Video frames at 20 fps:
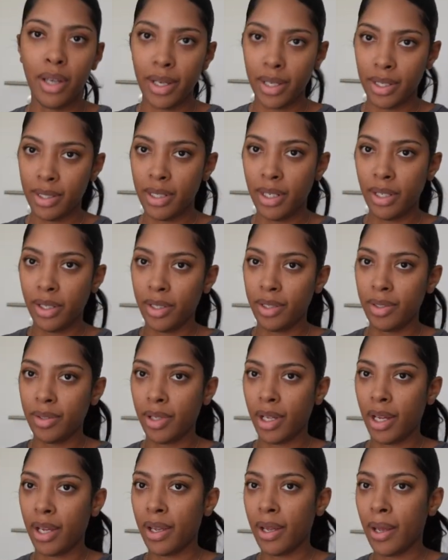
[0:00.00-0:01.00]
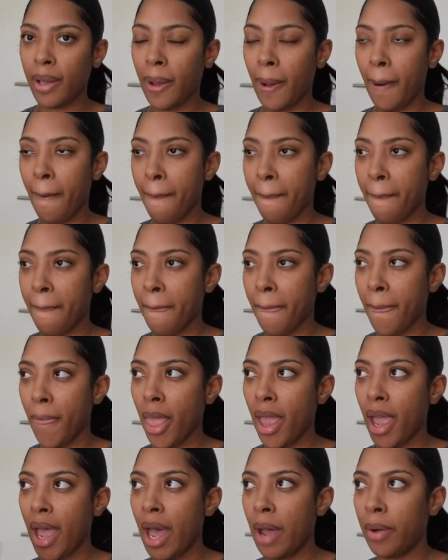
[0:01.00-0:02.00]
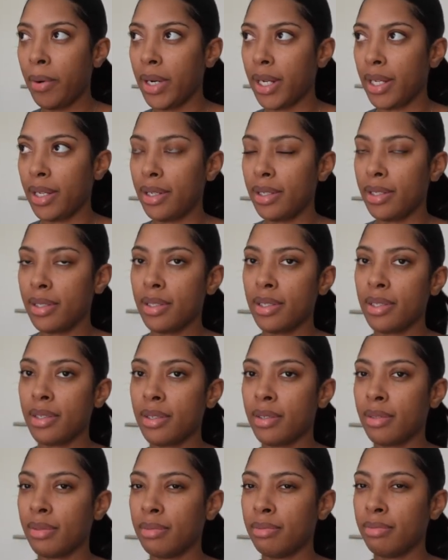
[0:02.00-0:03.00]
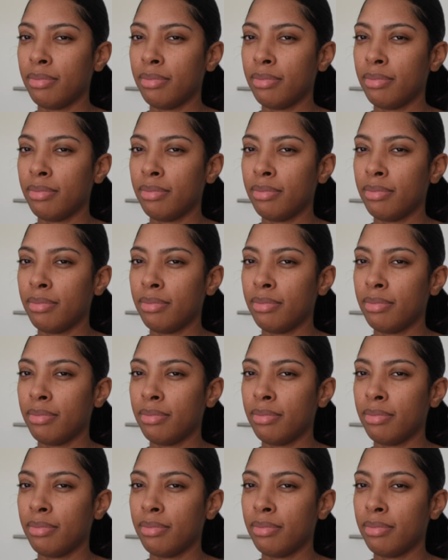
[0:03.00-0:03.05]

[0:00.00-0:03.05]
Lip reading: I can tell you like how it is